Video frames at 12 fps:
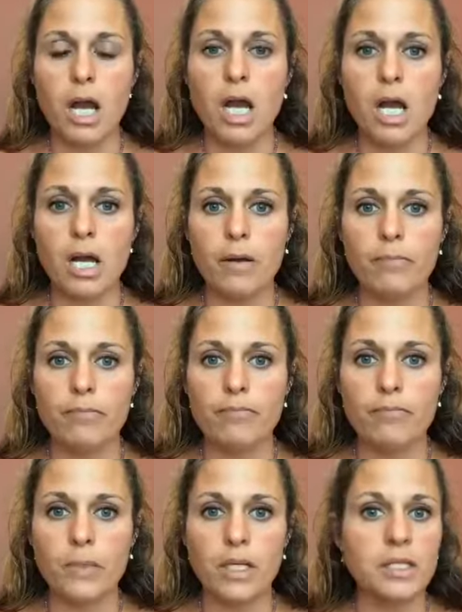
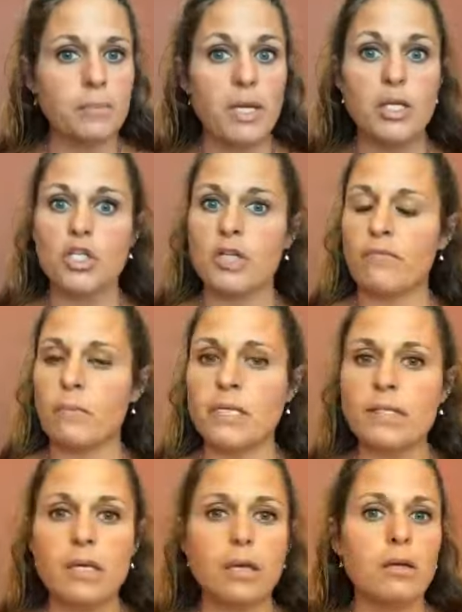of
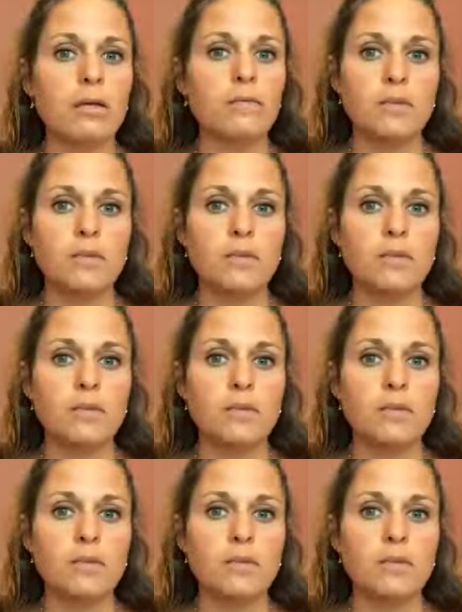myself,